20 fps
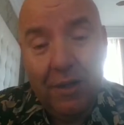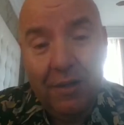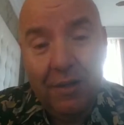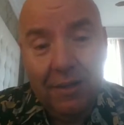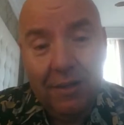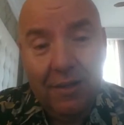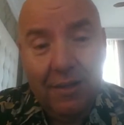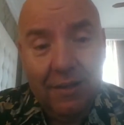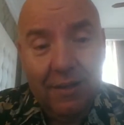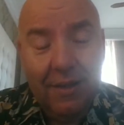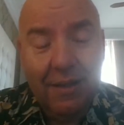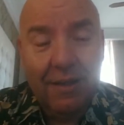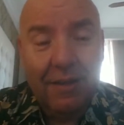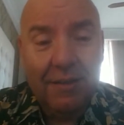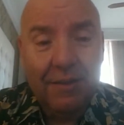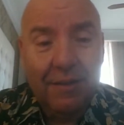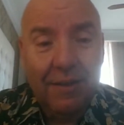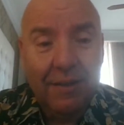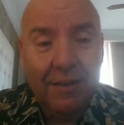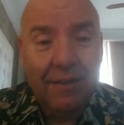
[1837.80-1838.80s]
at
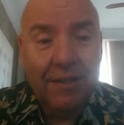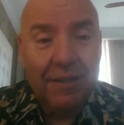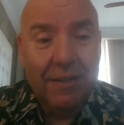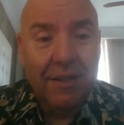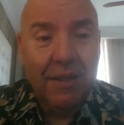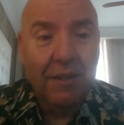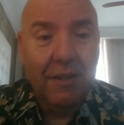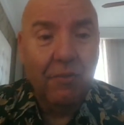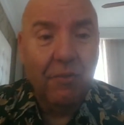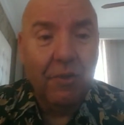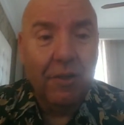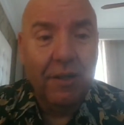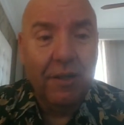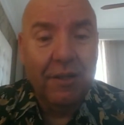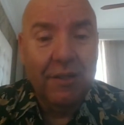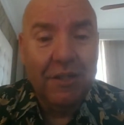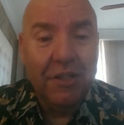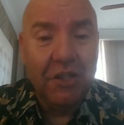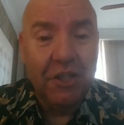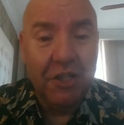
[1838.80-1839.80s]
Disney,
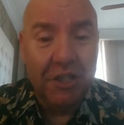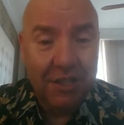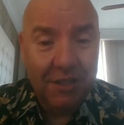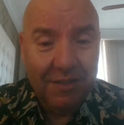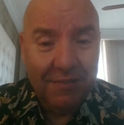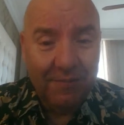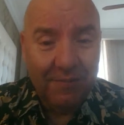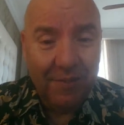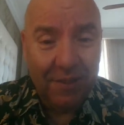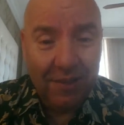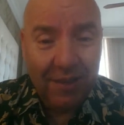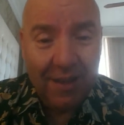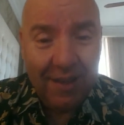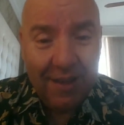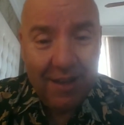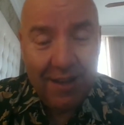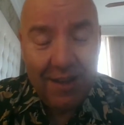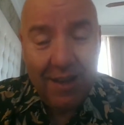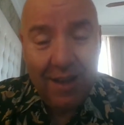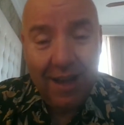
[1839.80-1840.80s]
working the Genie,
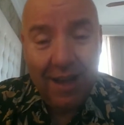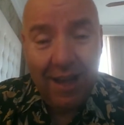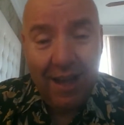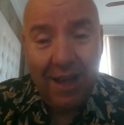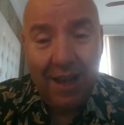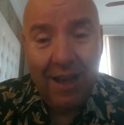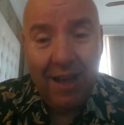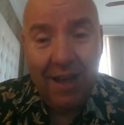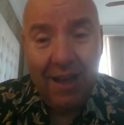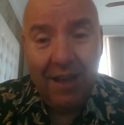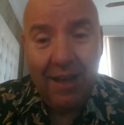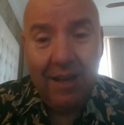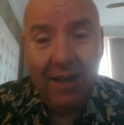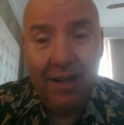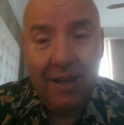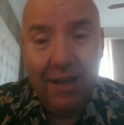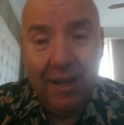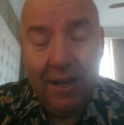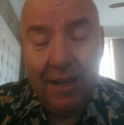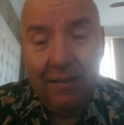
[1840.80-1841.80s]

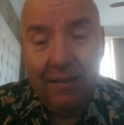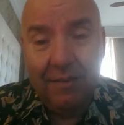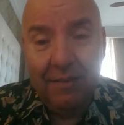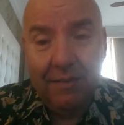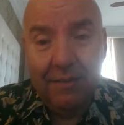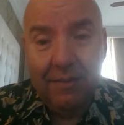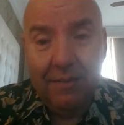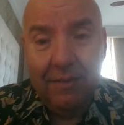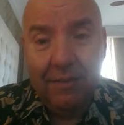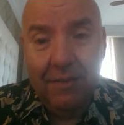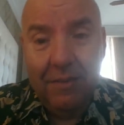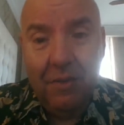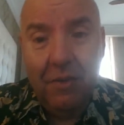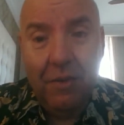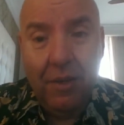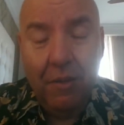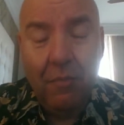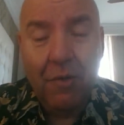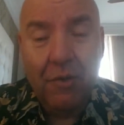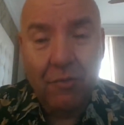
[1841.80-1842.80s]
and
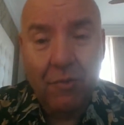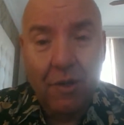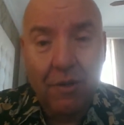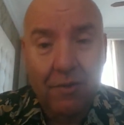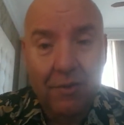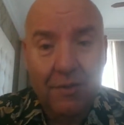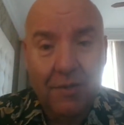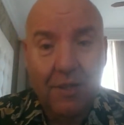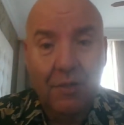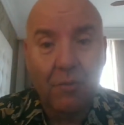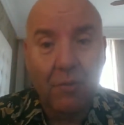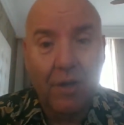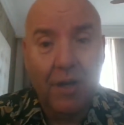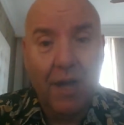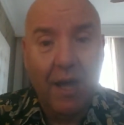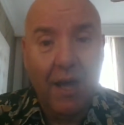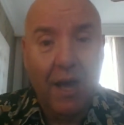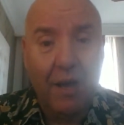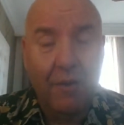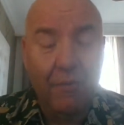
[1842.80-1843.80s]
there was one of the things when
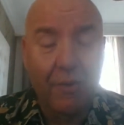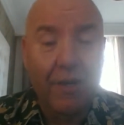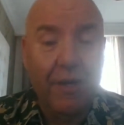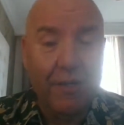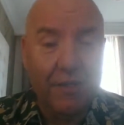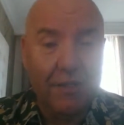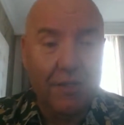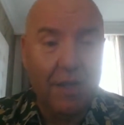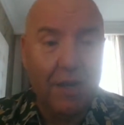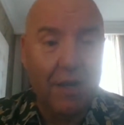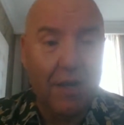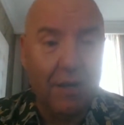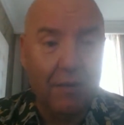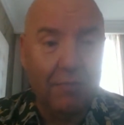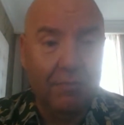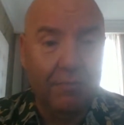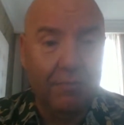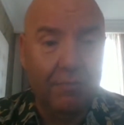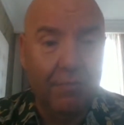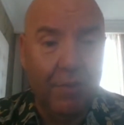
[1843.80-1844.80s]
I really
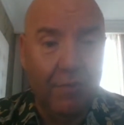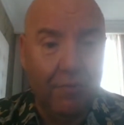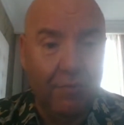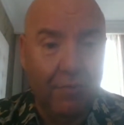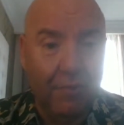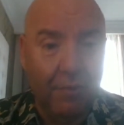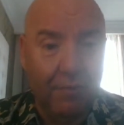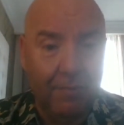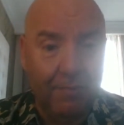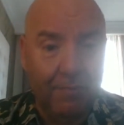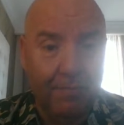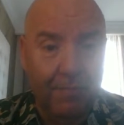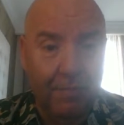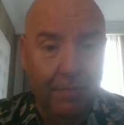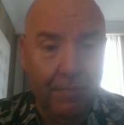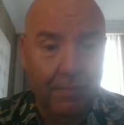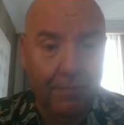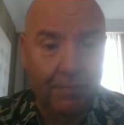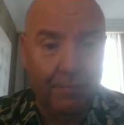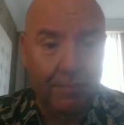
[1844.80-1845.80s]
started before
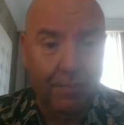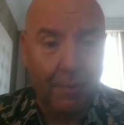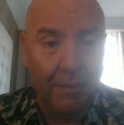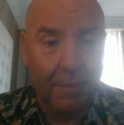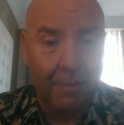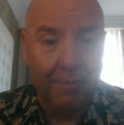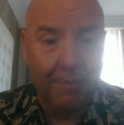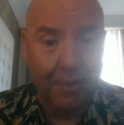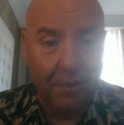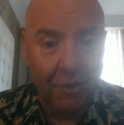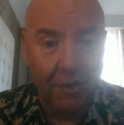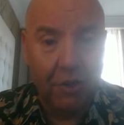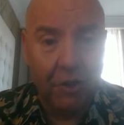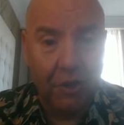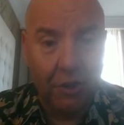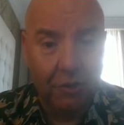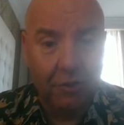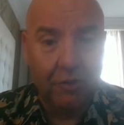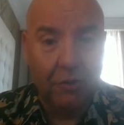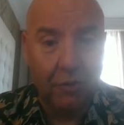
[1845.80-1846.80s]
proper
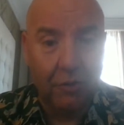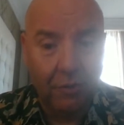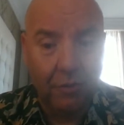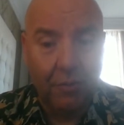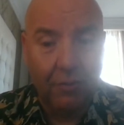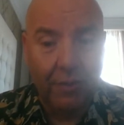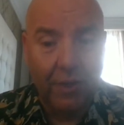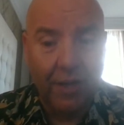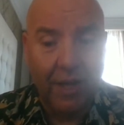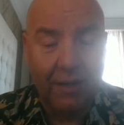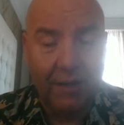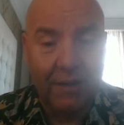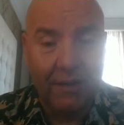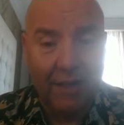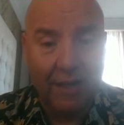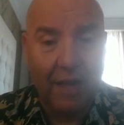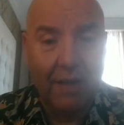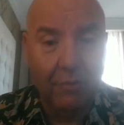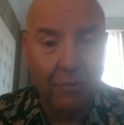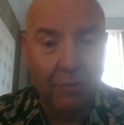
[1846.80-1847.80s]
production, so we had
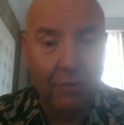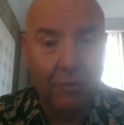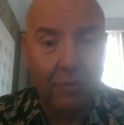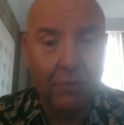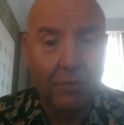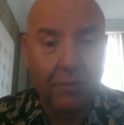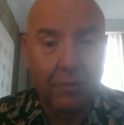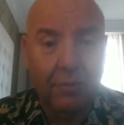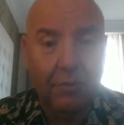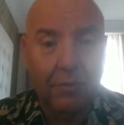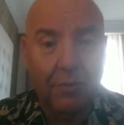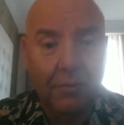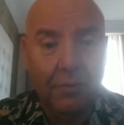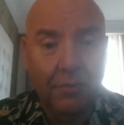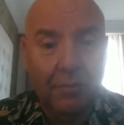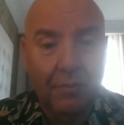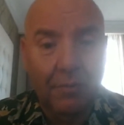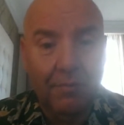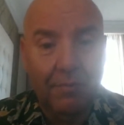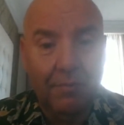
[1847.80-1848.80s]
the time to
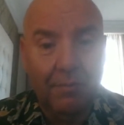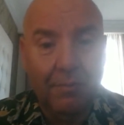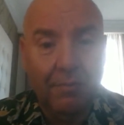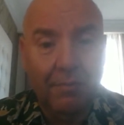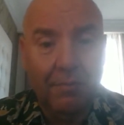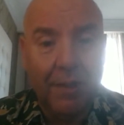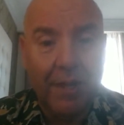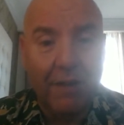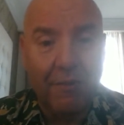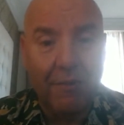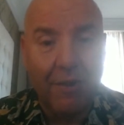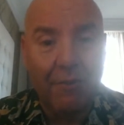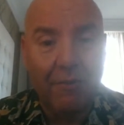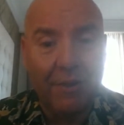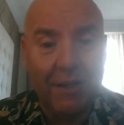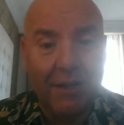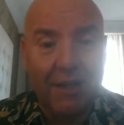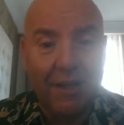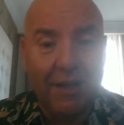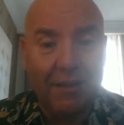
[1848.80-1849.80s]
play
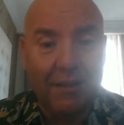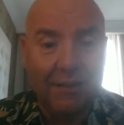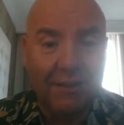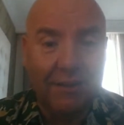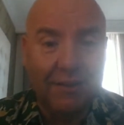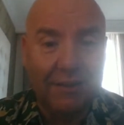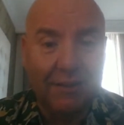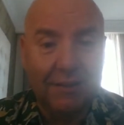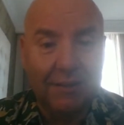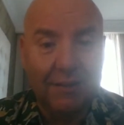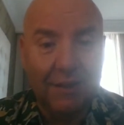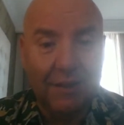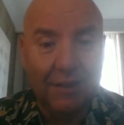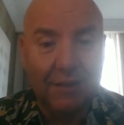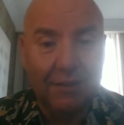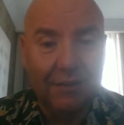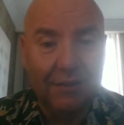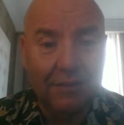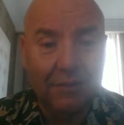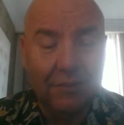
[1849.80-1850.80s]
around with the characters
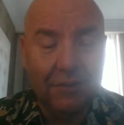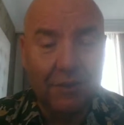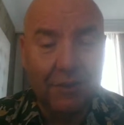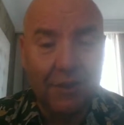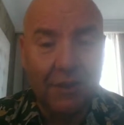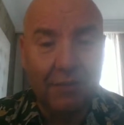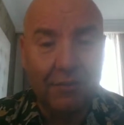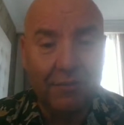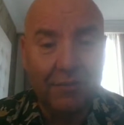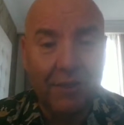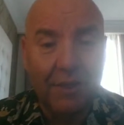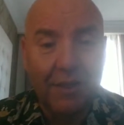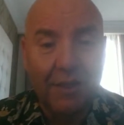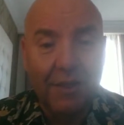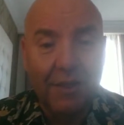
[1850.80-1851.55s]
and do stuff.